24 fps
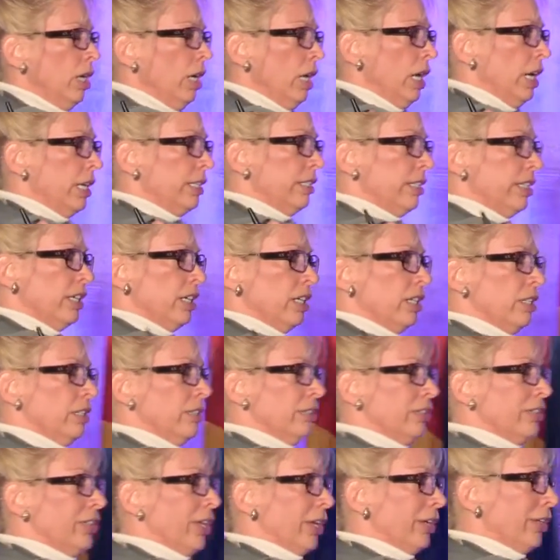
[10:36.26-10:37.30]
Until
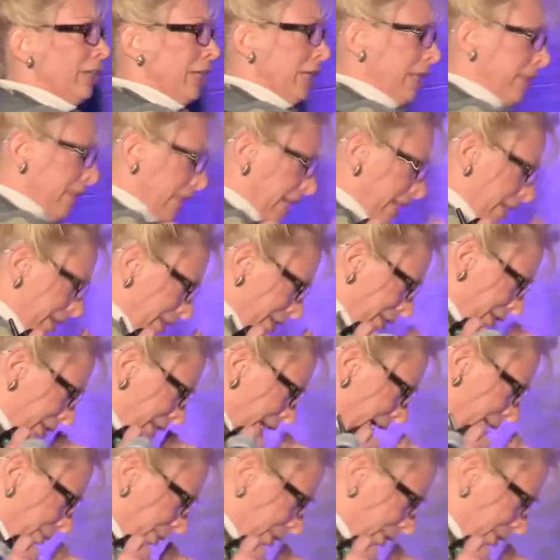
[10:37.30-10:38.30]
suddenly they stopped